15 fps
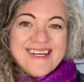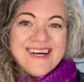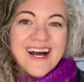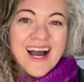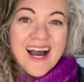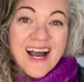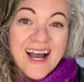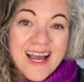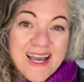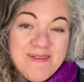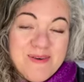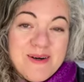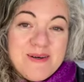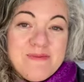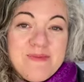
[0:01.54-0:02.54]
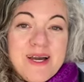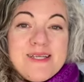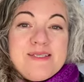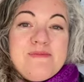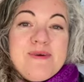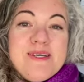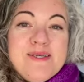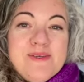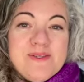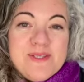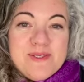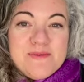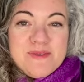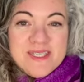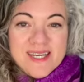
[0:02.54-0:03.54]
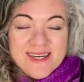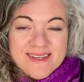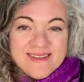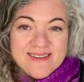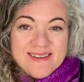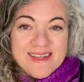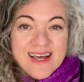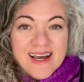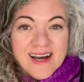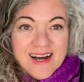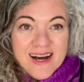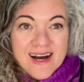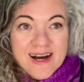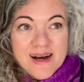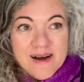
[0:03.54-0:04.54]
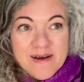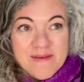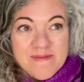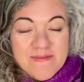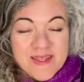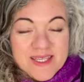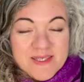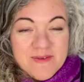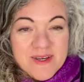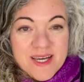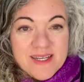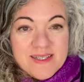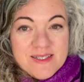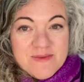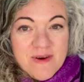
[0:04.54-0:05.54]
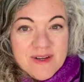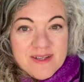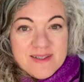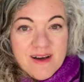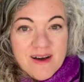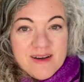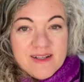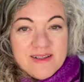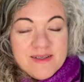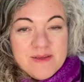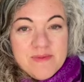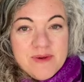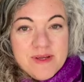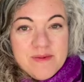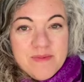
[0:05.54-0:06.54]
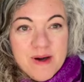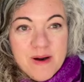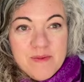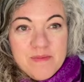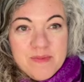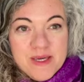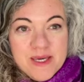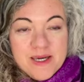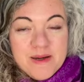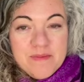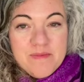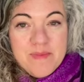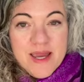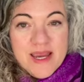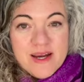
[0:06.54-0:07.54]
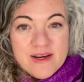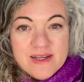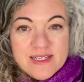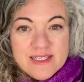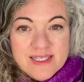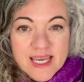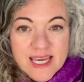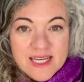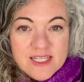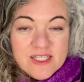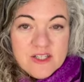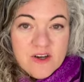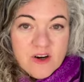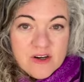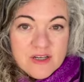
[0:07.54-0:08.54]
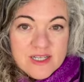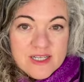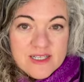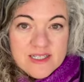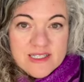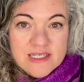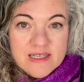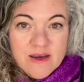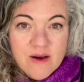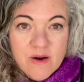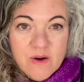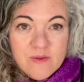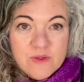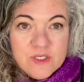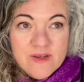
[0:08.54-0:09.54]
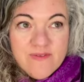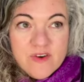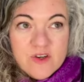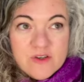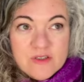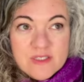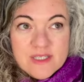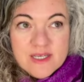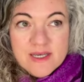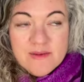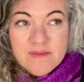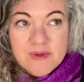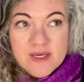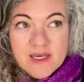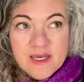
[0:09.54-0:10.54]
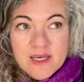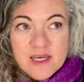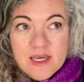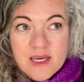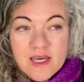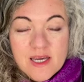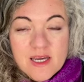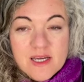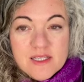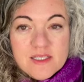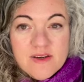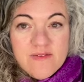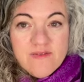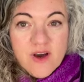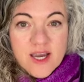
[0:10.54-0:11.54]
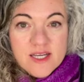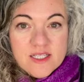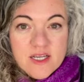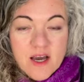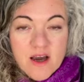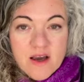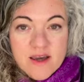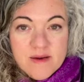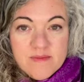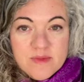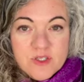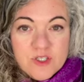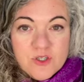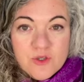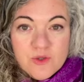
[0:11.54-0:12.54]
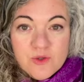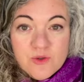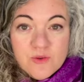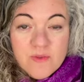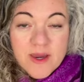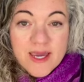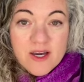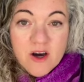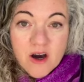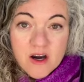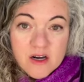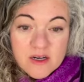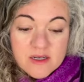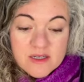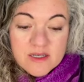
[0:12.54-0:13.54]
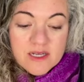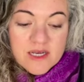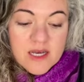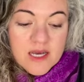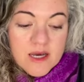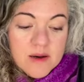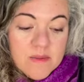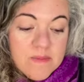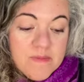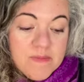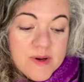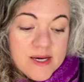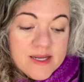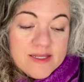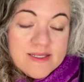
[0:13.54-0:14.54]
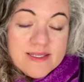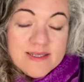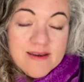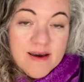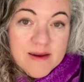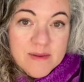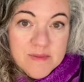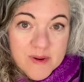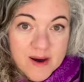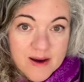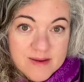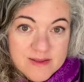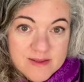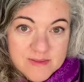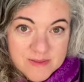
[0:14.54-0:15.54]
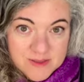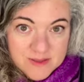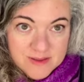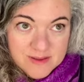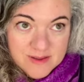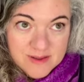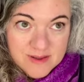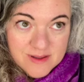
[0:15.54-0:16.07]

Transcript: Hi, welcome back to my YouTube channel. This week I just want to talk a little bit about being a parent and an artist and how difficult it can be to find time to make art, but it's not impossible.